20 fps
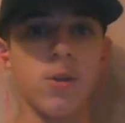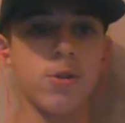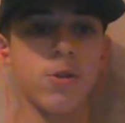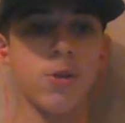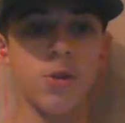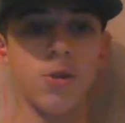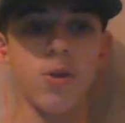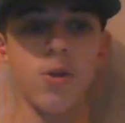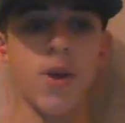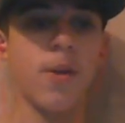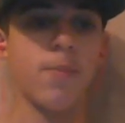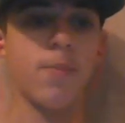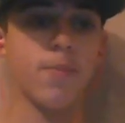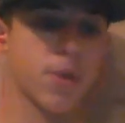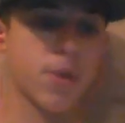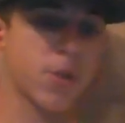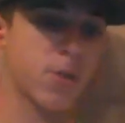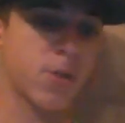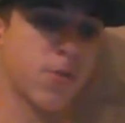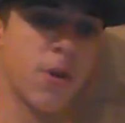So, yeah,
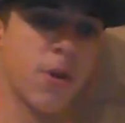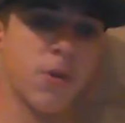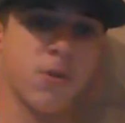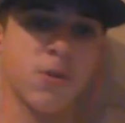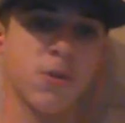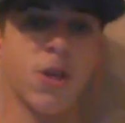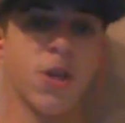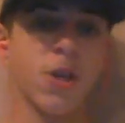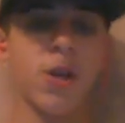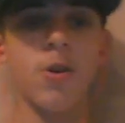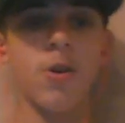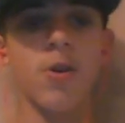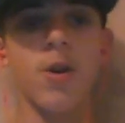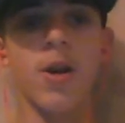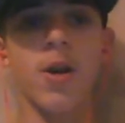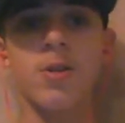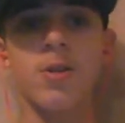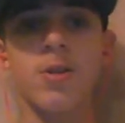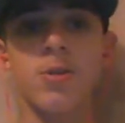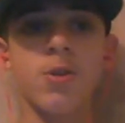please subscribe to his channel.
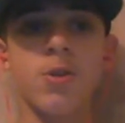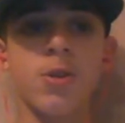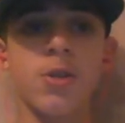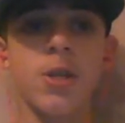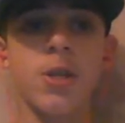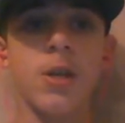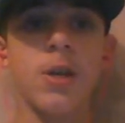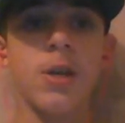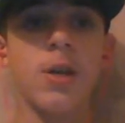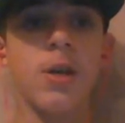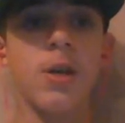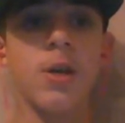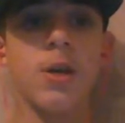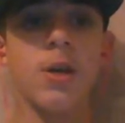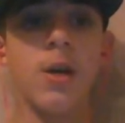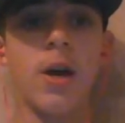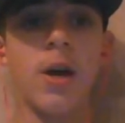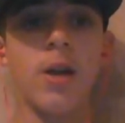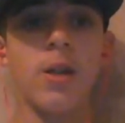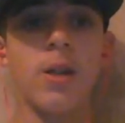As I always say,
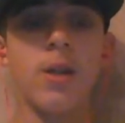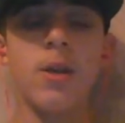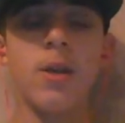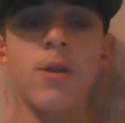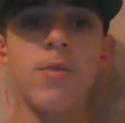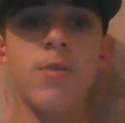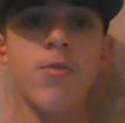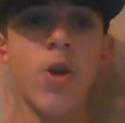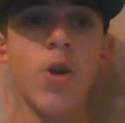I leave